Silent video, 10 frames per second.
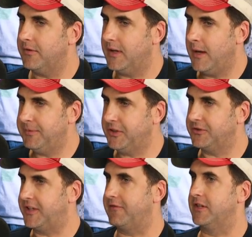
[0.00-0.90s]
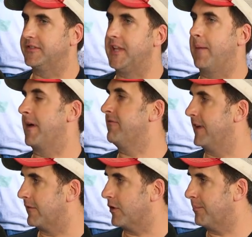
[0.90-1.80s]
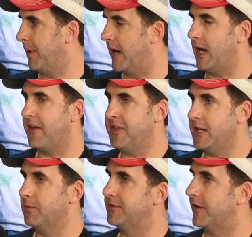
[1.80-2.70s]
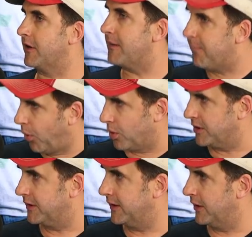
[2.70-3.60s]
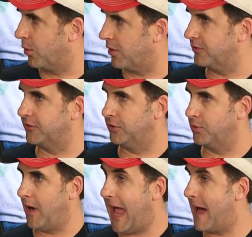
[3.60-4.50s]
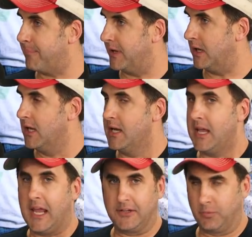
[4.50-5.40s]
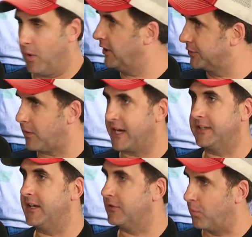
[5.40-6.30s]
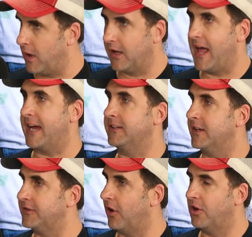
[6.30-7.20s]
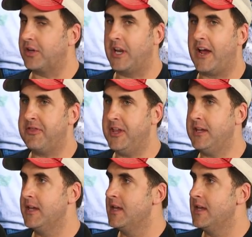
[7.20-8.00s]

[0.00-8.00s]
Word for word: episode seven is not my favorite, but I think it was very important in mm -hmm. order mm-hmm. to happen. It's well directed. It's well acted. It's all good. I think